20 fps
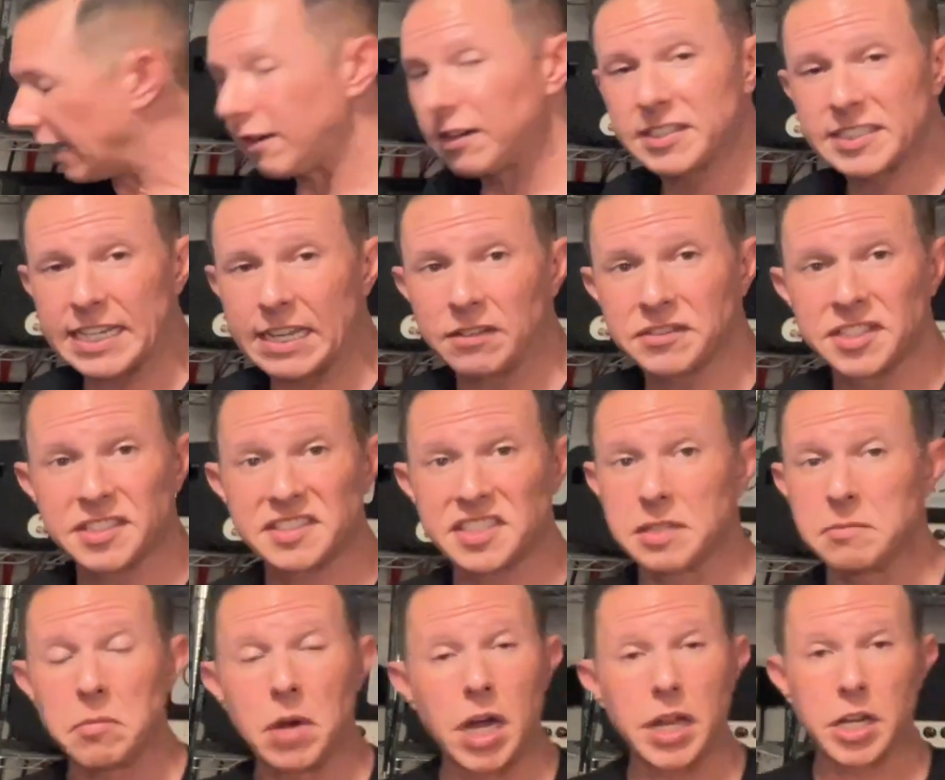it sounds. It's in
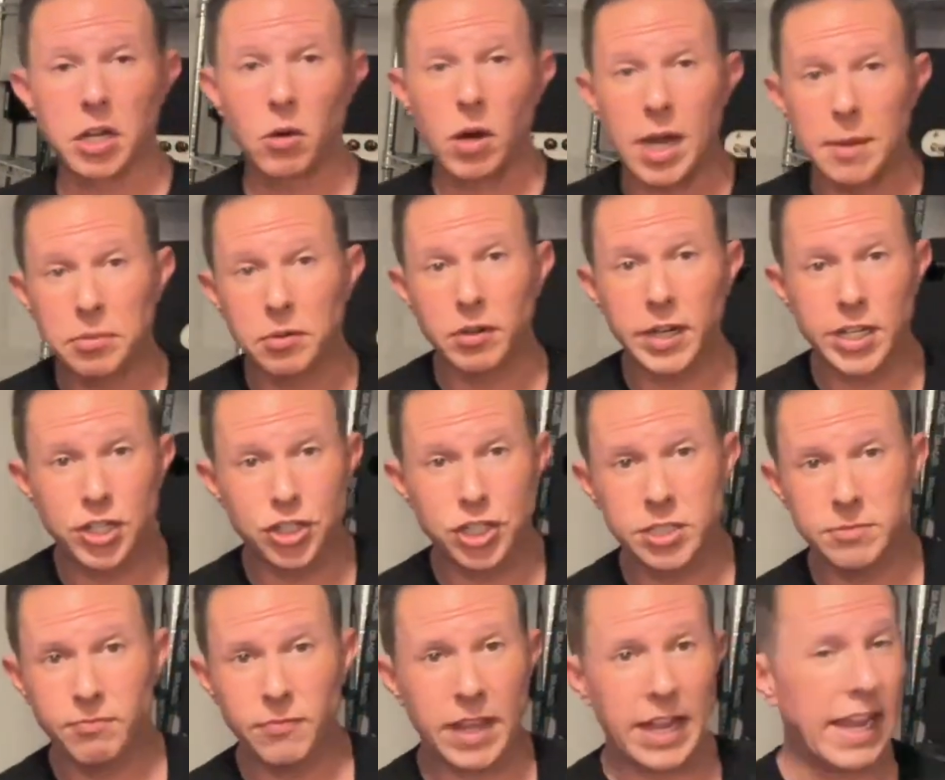mono
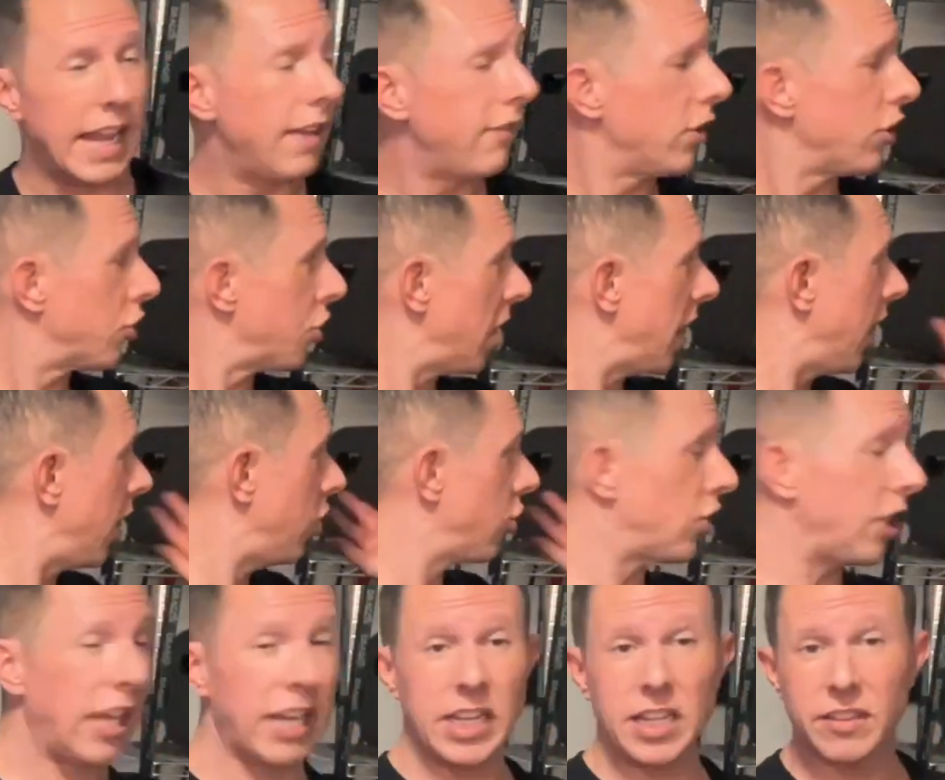operation. I haven't changed
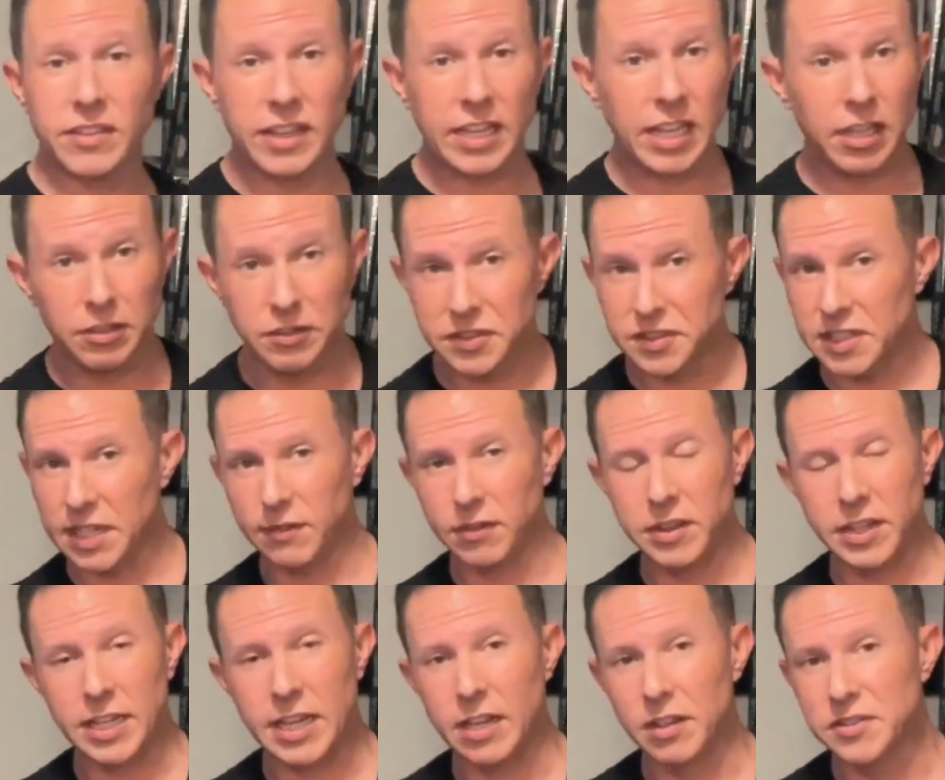anything else.
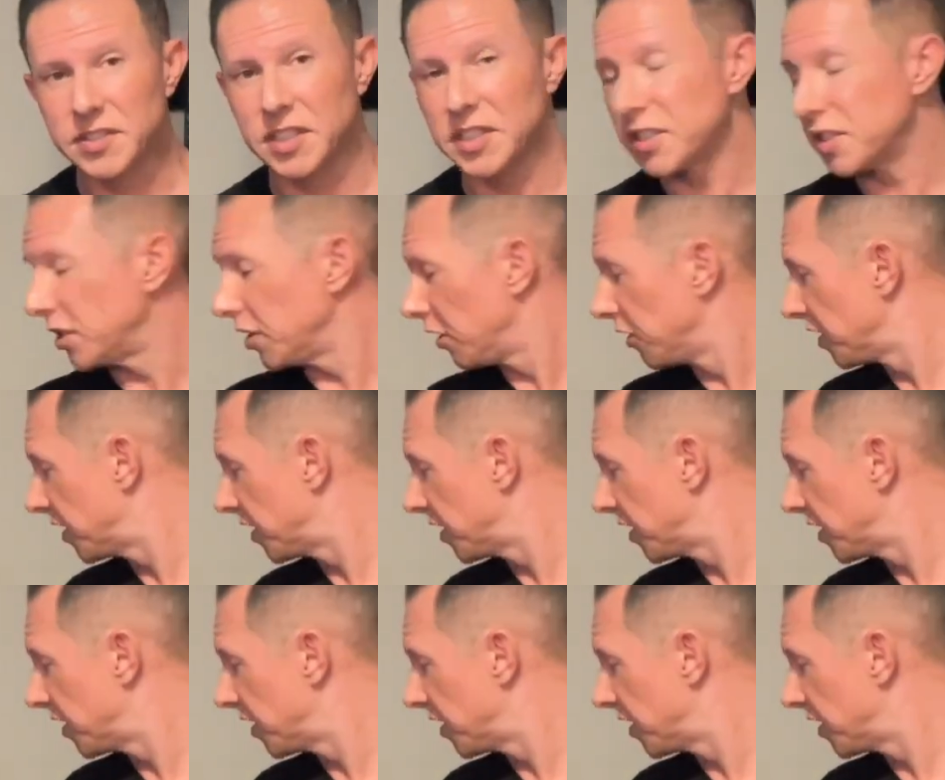Everything else is still the